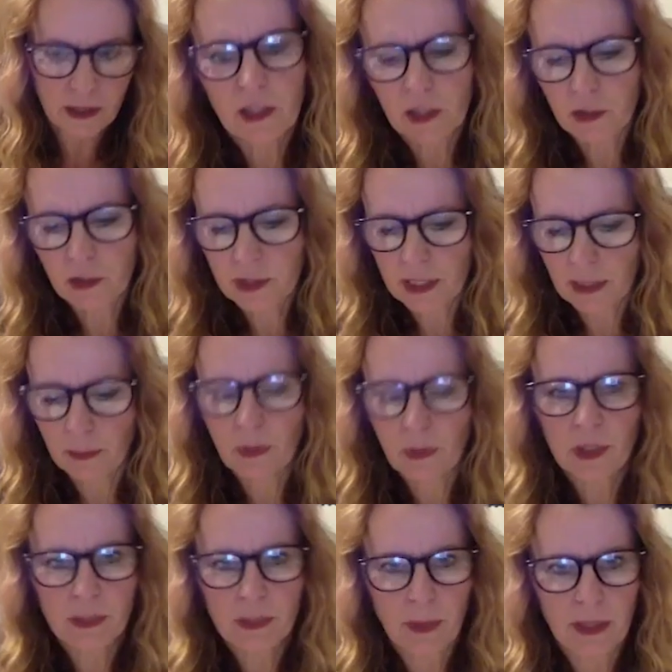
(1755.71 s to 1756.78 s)
You said
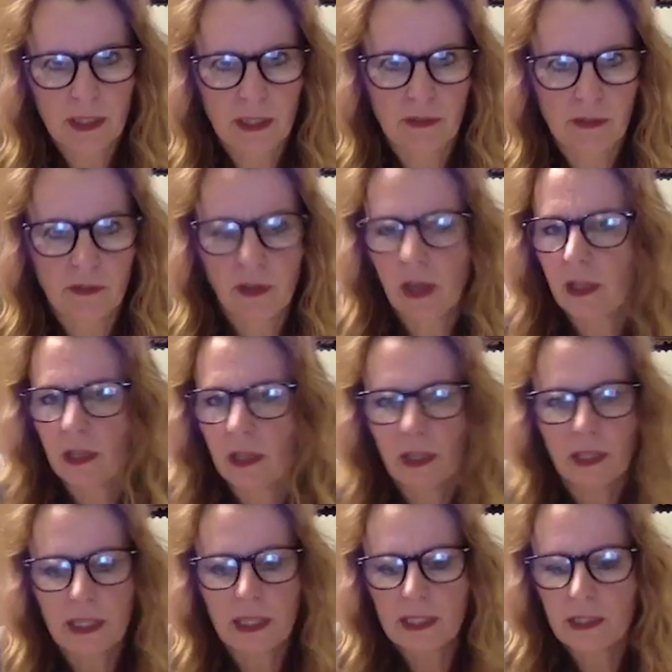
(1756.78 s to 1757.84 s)
perspective.
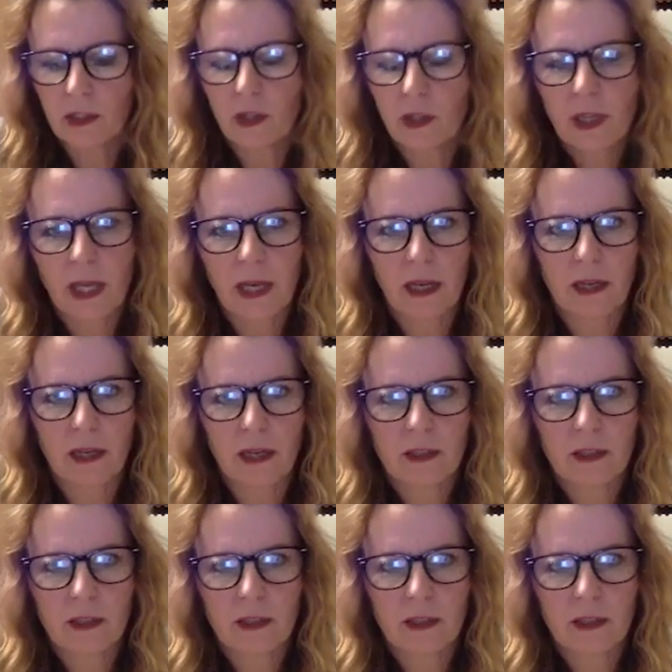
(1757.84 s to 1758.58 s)
Let's look at it